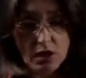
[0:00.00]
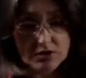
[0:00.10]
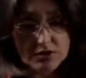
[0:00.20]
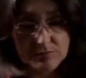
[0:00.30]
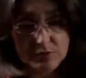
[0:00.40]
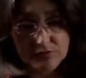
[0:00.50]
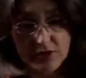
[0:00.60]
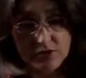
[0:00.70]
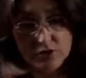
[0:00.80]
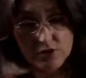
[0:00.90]
concept of
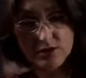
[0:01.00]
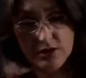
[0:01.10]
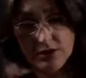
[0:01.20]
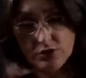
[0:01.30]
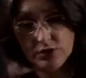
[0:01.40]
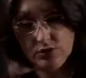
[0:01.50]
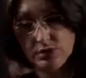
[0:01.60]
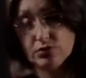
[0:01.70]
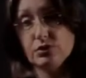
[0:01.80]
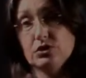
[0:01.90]
natural selection,
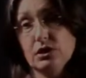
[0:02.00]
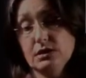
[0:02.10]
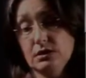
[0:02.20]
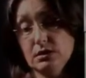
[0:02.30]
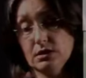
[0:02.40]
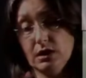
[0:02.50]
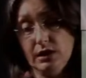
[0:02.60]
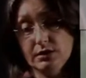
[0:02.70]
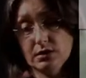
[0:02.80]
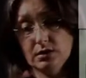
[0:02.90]
as we just
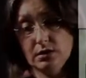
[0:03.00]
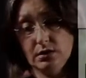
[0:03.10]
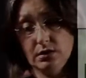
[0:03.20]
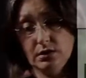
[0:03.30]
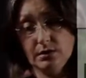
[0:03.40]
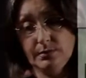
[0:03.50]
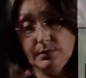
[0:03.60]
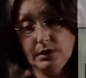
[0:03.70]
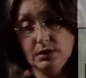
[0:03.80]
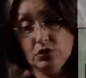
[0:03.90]
discussed,
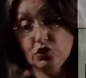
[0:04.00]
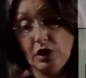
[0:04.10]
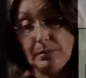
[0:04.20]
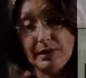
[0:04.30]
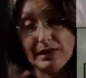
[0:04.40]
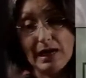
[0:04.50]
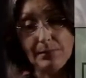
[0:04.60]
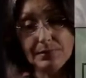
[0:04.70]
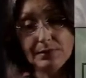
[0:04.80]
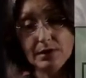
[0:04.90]
is shaping
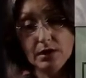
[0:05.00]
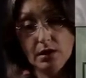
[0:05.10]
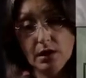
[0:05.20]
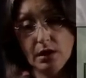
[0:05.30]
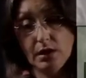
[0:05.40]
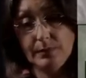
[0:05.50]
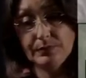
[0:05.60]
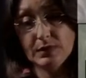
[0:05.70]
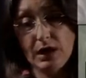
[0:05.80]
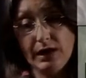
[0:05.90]
up.
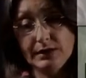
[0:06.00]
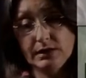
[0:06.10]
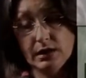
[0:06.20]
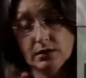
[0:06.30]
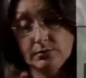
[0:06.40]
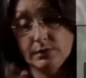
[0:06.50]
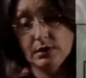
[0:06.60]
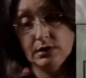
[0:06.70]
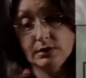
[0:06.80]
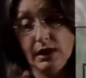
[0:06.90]
The
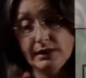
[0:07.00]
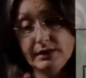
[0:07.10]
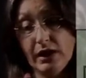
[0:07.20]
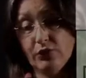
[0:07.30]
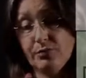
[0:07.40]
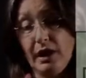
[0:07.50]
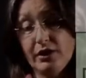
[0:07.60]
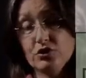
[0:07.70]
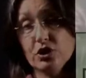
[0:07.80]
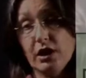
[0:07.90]
idea of
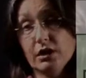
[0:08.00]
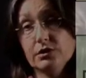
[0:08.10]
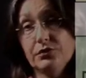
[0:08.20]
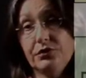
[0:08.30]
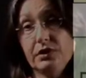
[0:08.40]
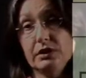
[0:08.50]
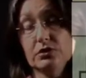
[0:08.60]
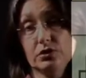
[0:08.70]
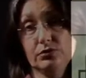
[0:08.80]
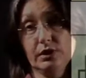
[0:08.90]
biogeography,
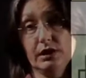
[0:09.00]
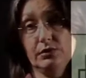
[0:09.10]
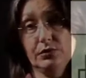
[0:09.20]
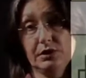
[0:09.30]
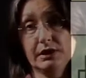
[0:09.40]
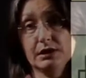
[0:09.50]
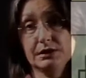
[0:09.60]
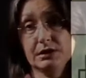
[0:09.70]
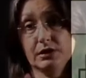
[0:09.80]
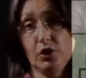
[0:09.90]
it's already very
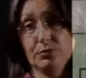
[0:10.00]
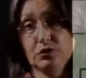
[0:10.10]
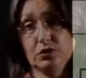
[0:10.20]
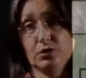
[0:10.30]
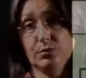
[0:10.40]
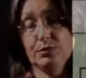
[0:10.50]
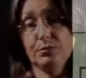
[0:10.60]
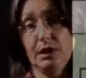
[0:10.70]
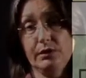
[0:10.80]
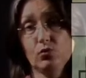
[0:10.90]
clearly observed
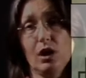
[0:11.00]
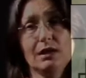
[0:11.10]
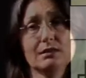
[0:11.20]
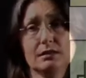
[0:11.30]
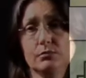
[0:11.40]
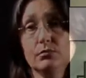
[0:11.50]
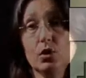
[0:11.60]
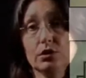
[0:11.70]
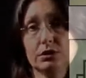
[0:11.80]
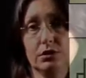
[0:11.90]
by Wallace and
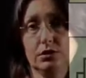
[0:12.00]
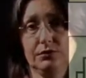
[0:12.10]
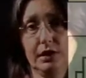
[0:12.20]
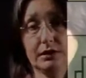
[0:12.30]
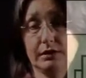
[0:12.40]
multitude of other